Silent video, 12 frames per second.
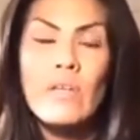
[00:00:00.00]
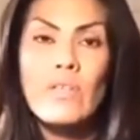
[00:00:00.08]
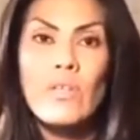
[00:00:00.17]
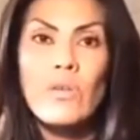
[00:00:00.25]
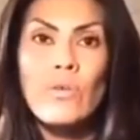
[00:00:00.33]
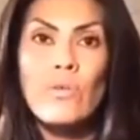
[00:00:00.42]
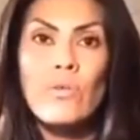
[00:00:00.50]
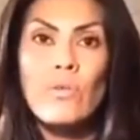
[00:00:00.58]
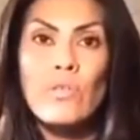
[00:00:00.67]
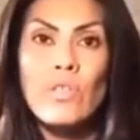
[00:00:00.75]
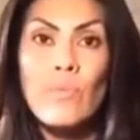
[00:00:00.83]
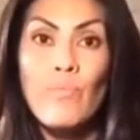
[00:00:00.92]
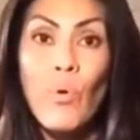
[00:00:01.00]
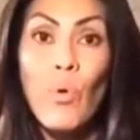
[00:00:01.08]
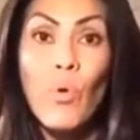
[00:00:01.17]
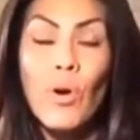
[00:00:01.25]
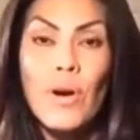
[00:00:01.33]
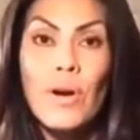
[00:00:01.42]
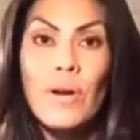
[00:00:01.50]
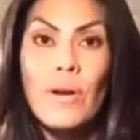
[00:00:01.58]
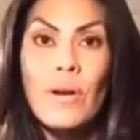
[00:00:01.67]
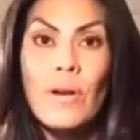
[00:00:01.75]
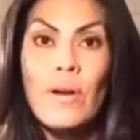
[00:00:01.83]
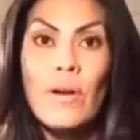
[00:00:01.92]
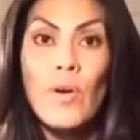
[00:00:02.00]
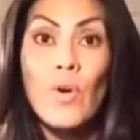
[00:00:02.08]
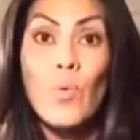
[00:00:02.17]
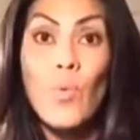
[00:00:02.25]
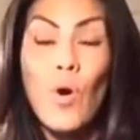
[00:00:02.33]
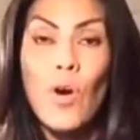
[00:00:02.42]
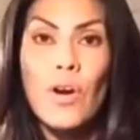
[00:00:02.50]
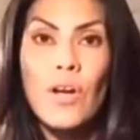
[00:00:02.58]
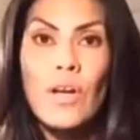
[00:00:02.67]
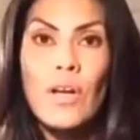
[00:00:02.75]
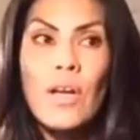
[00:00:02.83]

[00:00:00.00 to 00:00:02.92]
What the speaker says: to support her work,